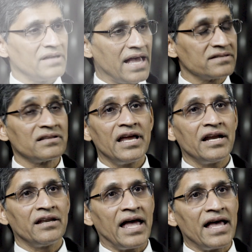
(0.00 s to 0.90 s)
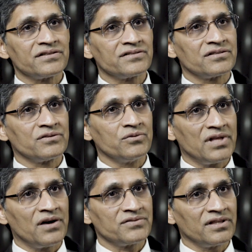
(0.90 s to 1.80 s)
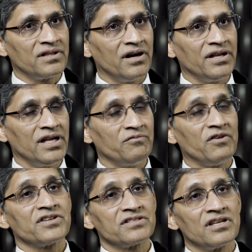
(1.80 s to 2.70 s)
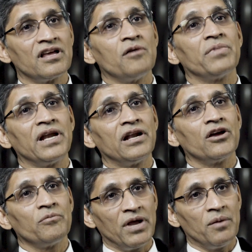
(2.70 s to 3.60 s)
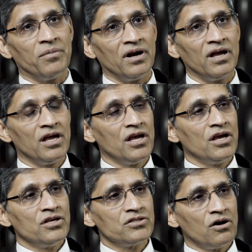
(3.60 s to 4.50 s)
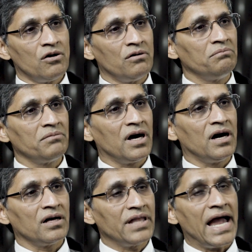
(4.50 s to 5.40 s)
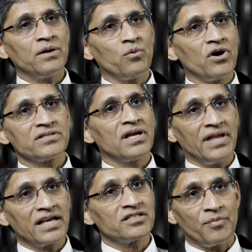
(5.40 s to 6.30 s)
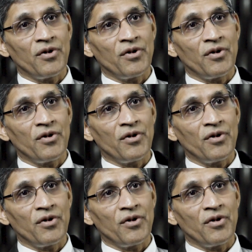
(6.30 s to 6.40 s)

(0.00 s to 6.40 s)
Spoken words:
As late as 2013, we were still completely on paper. So that was our next